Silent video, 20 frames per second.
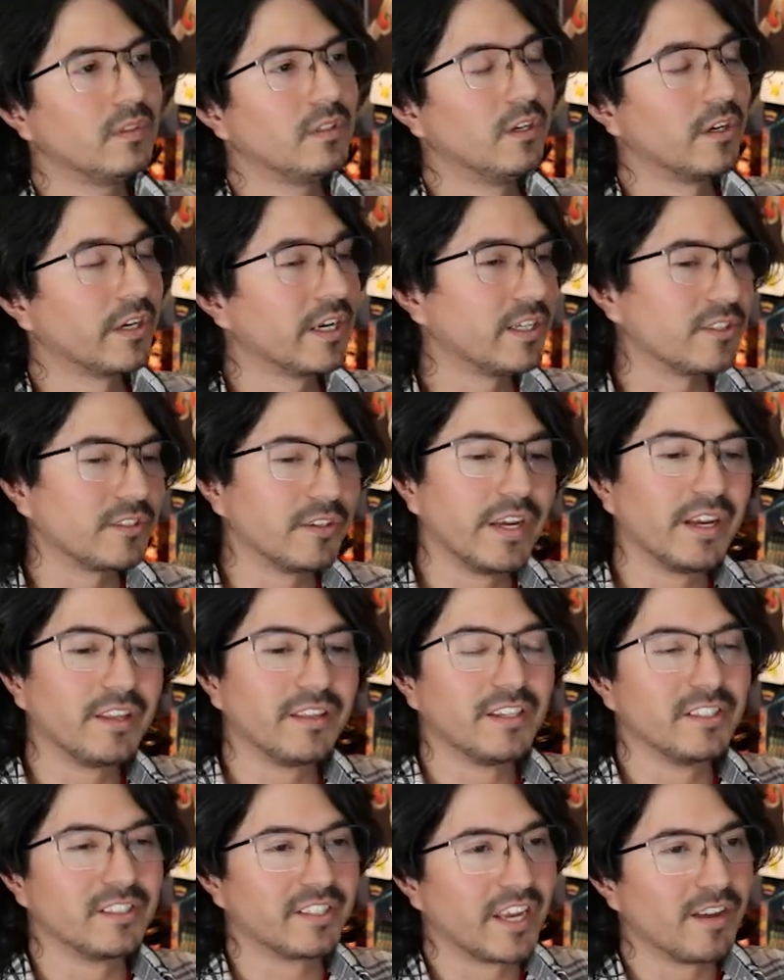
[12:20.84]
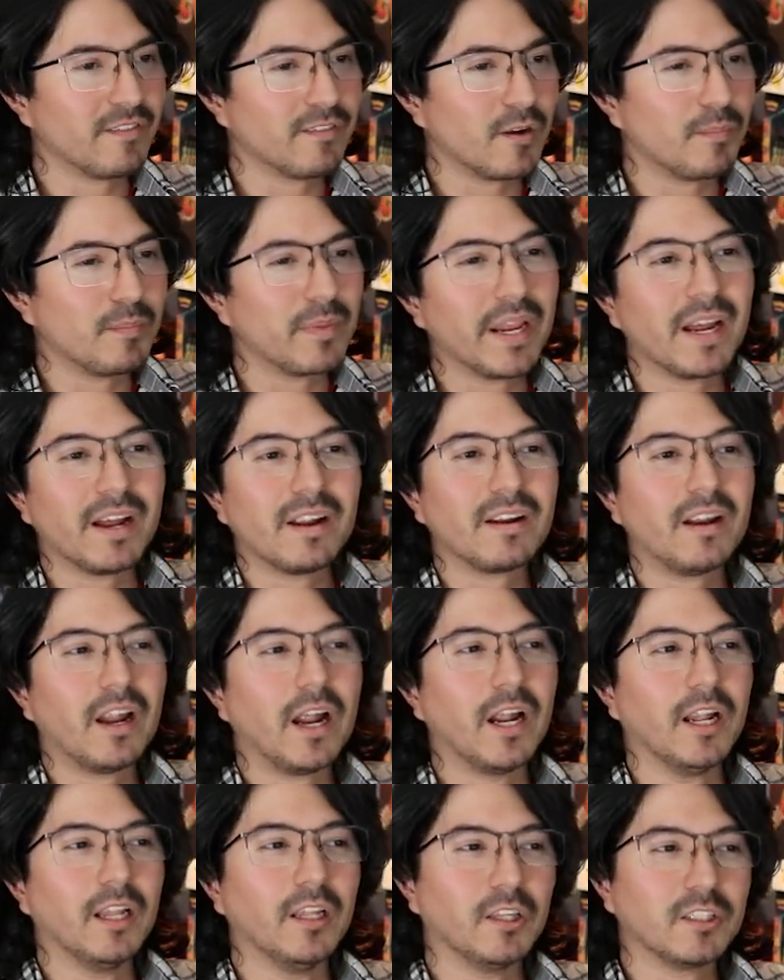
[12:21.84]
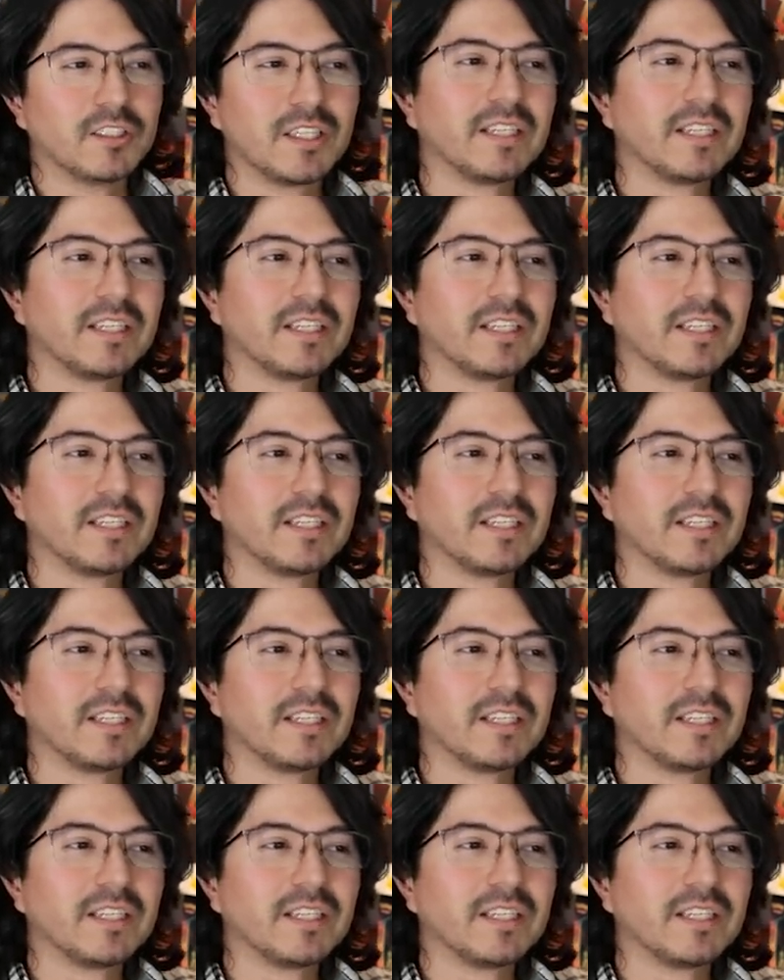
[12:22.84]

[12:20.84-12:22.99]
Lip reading: Okay, so yeah, they just gave up. But yeah, looks